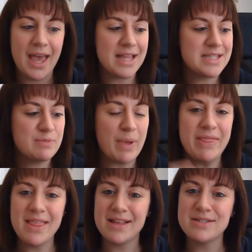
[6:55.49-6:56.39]
and
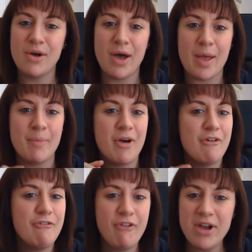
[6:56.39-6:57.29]
spend that time
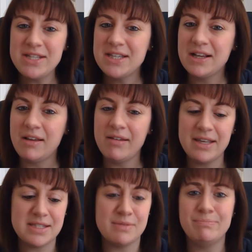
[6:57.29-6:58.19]
finding
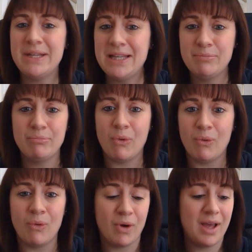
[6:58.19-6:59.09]
clients and billing
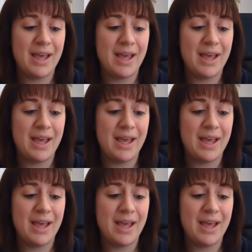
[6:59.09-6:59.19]
more,